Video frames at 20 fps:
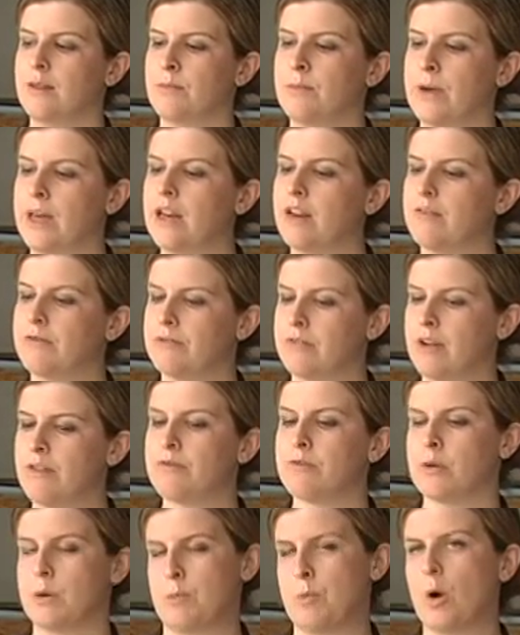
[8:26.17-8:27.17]
but
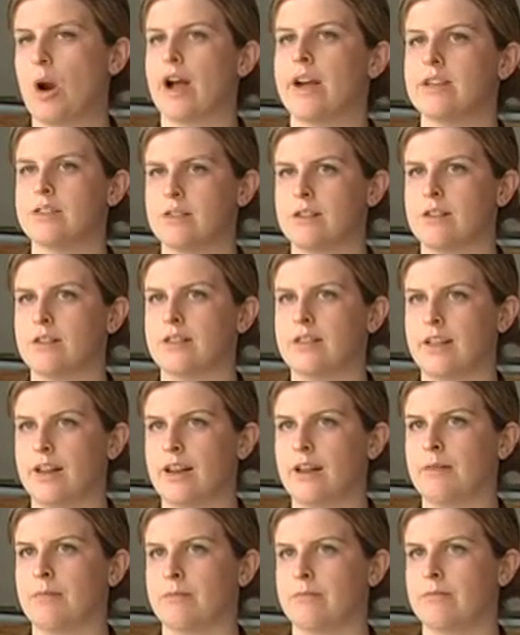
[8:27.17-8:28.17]
of reprisal
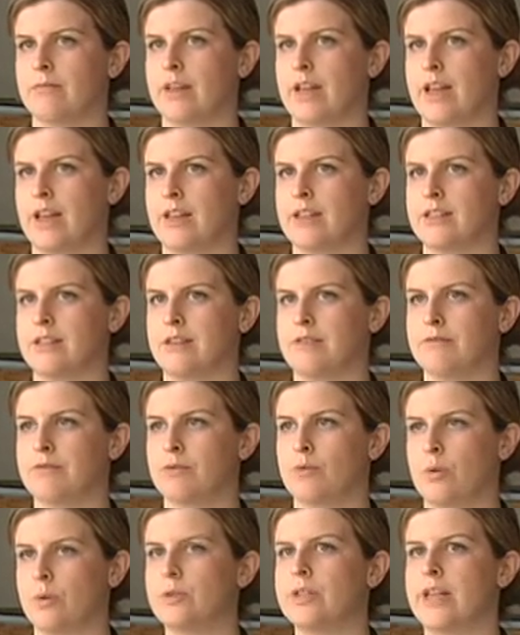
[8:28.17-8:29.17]
and
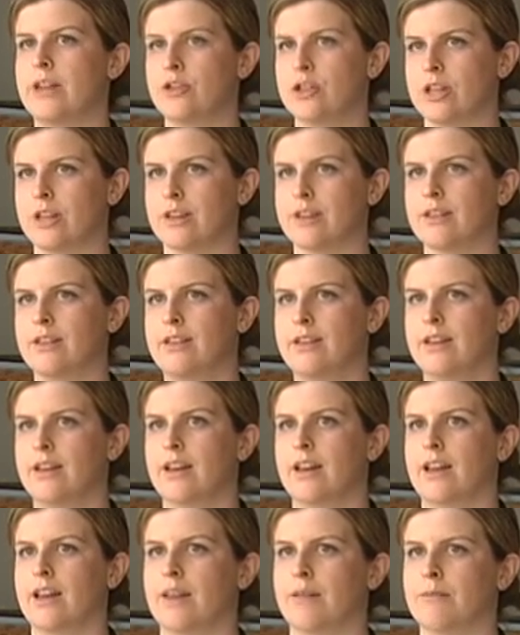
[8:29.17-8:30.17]
of quotation
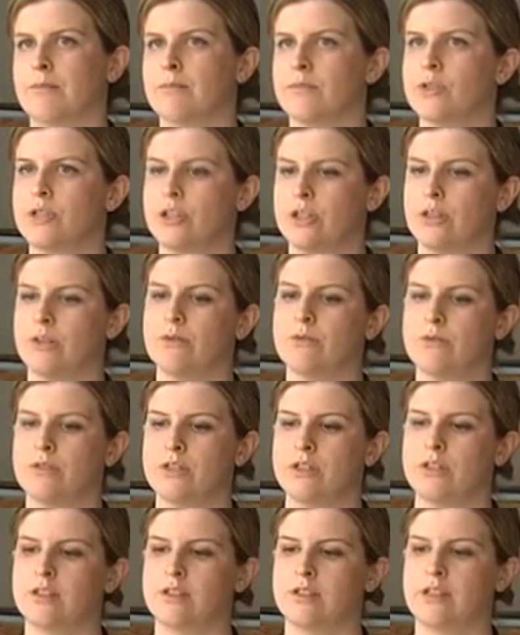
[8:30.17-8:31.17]
to
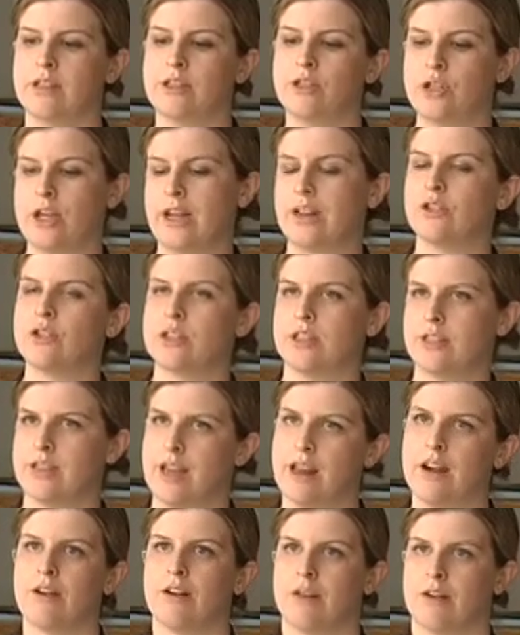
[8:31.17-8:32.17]
change the
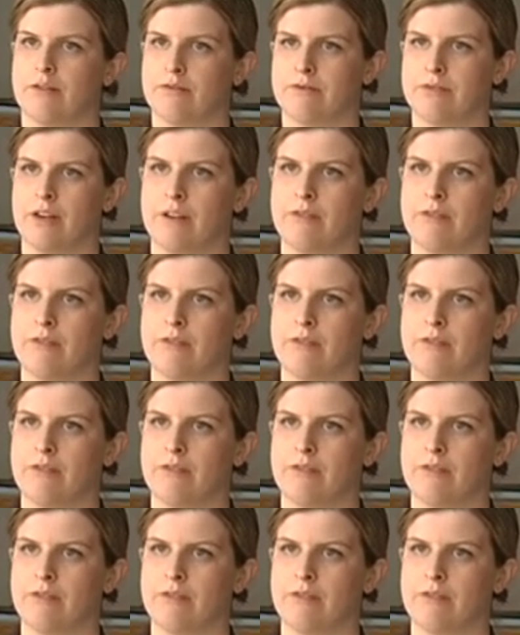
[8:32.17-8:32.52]
tenor